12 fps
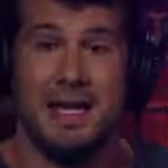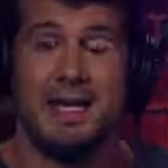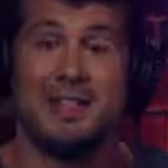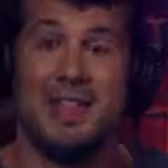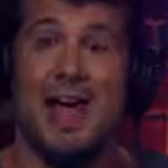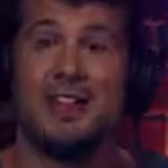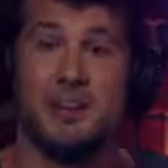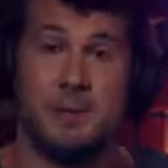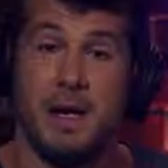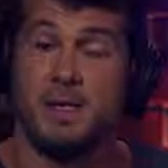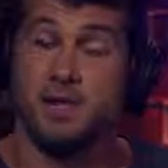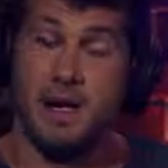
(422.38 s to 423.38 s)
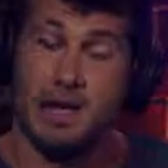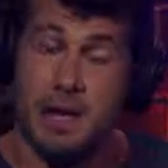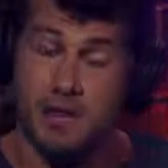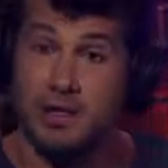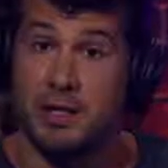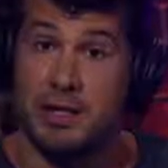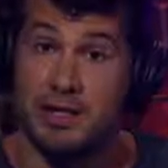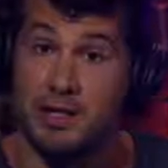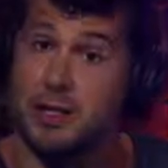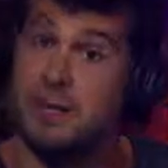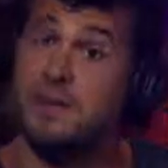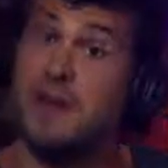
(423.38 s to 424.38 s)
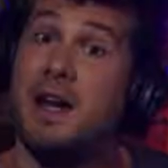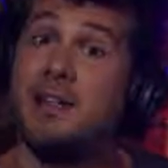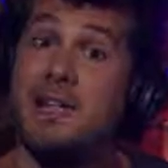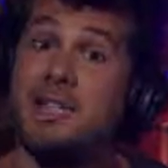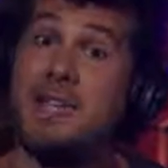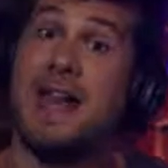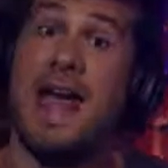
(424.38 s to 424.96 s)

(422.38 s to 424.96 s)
exacerbates psychiatric conditions, or at the very least can